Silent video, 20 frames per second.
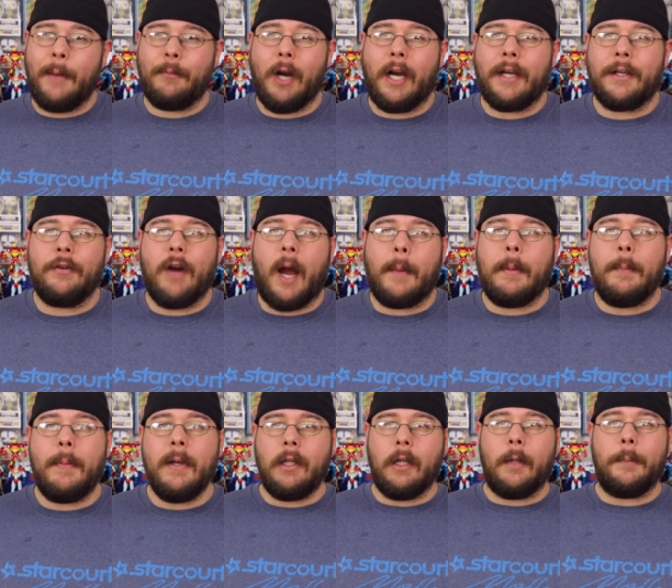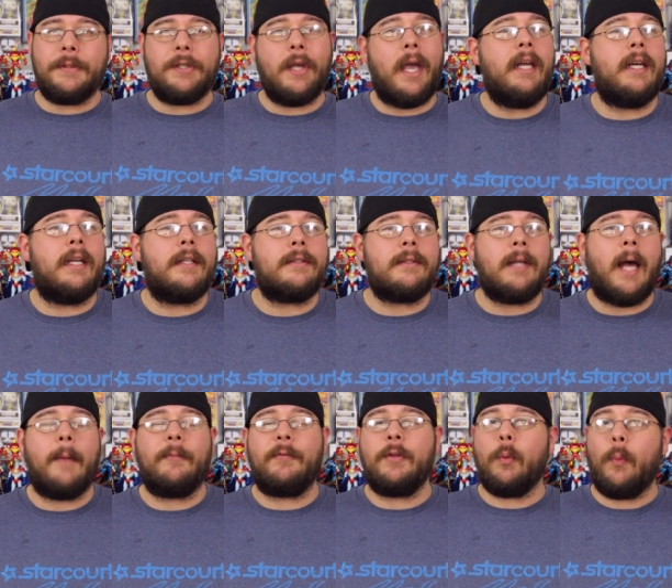I'm Rockin' Robbie Billups, and it's
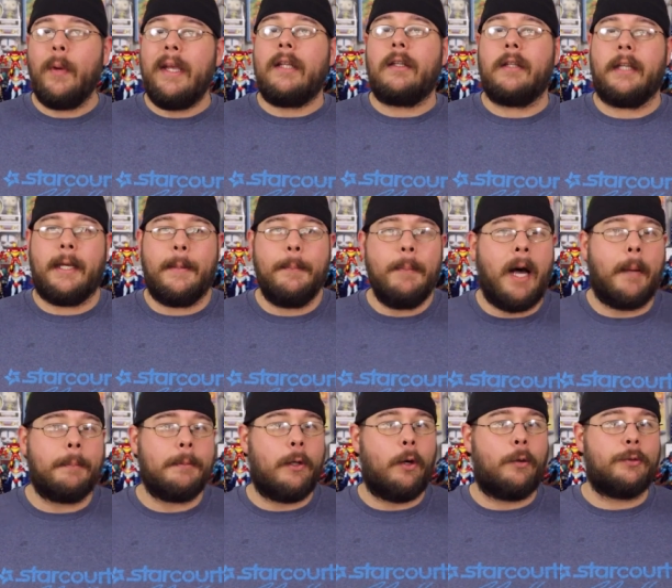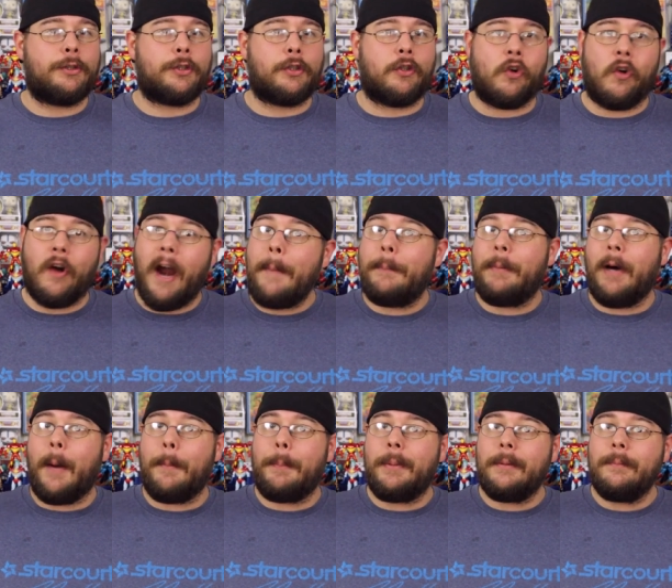time for the weekly Pop Culture
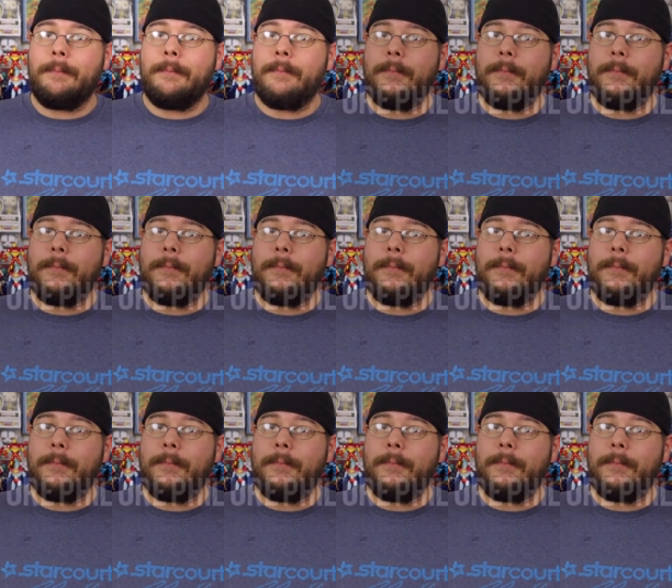Wrap-Up.